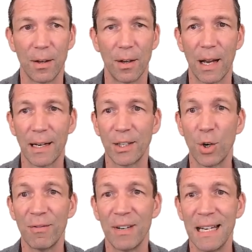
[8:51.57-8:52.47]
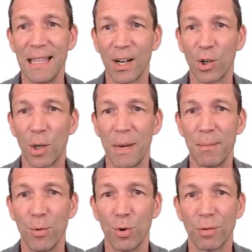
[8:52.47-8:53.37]
and I don't even need that column
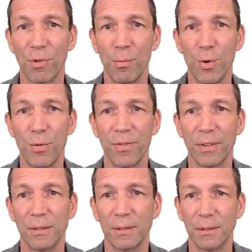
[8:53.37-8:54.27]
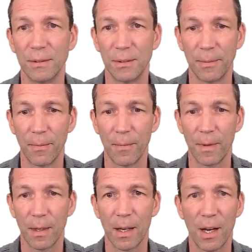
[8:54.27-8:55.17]
anymore, remove.
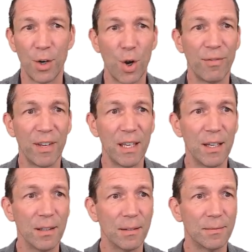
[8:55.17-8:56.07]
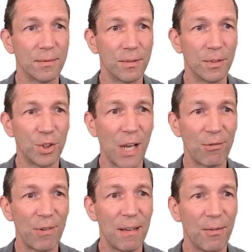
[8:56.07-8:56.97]
And over here,
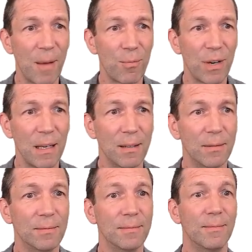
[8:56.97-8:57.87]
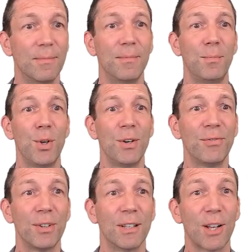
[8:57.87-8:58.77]
January, February,
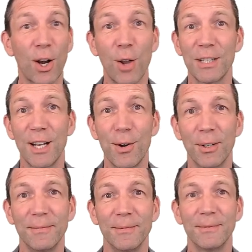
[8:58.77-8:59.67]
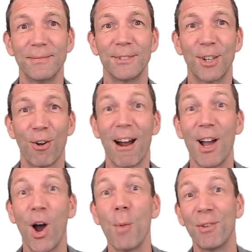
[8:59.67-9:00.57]
beautiful, close and load. All right,
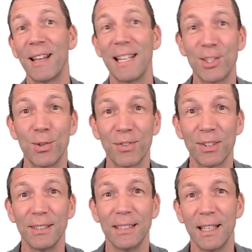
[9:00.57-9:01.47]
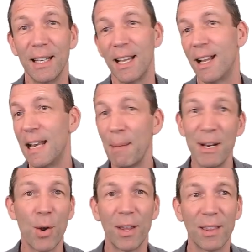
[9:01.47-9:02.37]
hope you find this useful. Let me
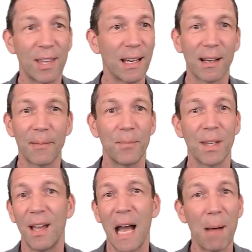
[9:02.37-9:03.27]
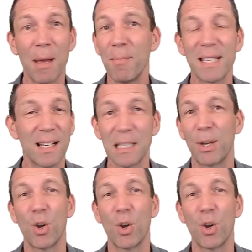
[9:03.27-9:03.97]
know what you think. Am I missing something